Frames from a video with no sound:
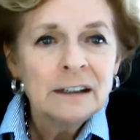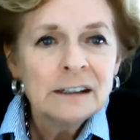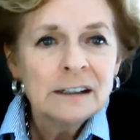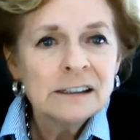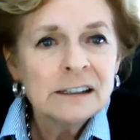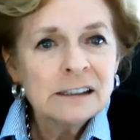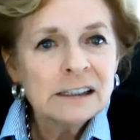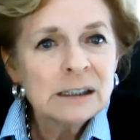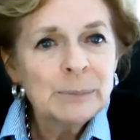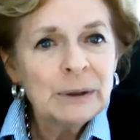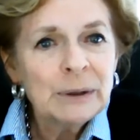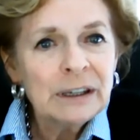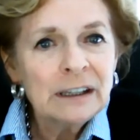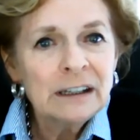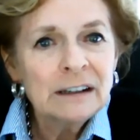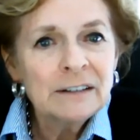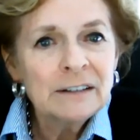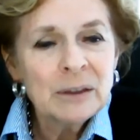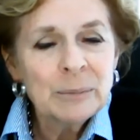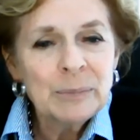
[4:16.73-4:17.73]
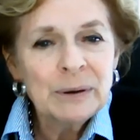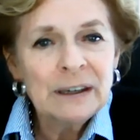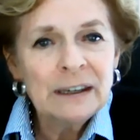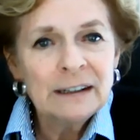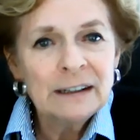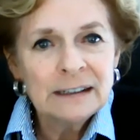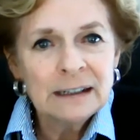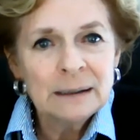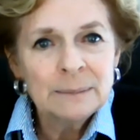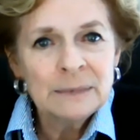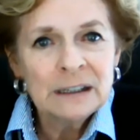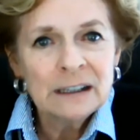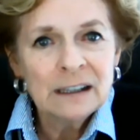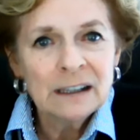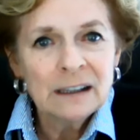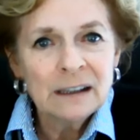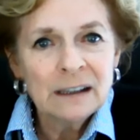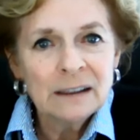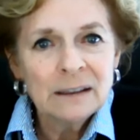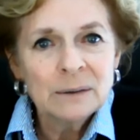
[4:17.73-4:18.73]
Since the beginning of the pandemic,
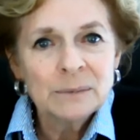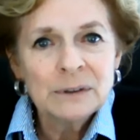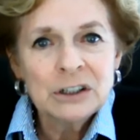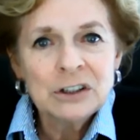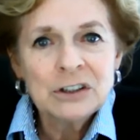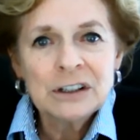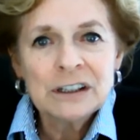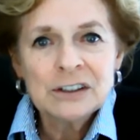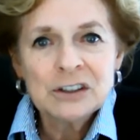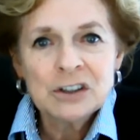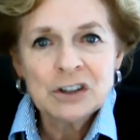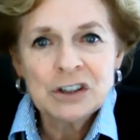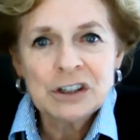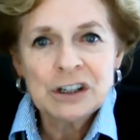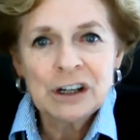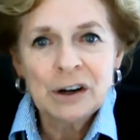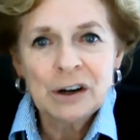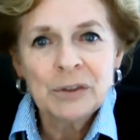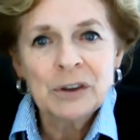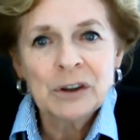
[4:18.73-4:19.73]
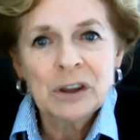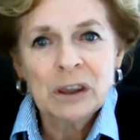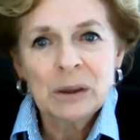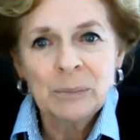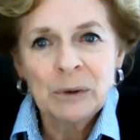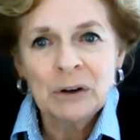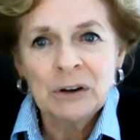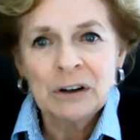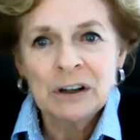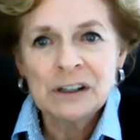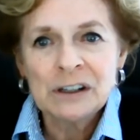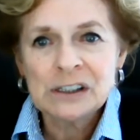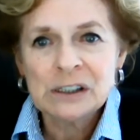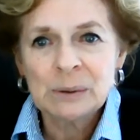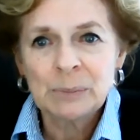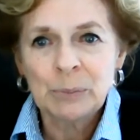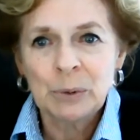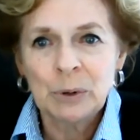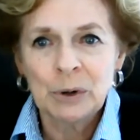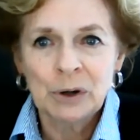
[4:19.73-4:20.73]
the region has chaired the Community
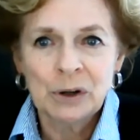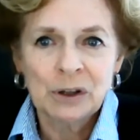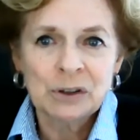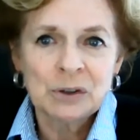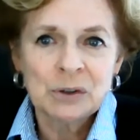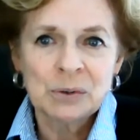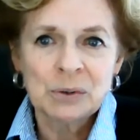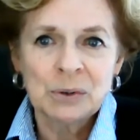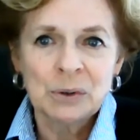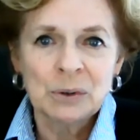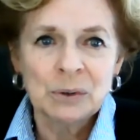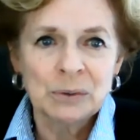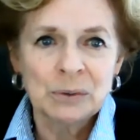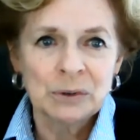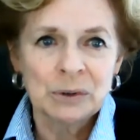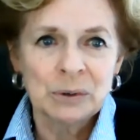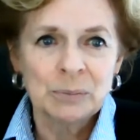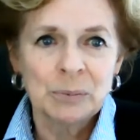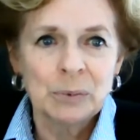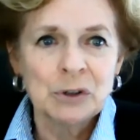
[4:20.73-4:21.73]
Support Control Group,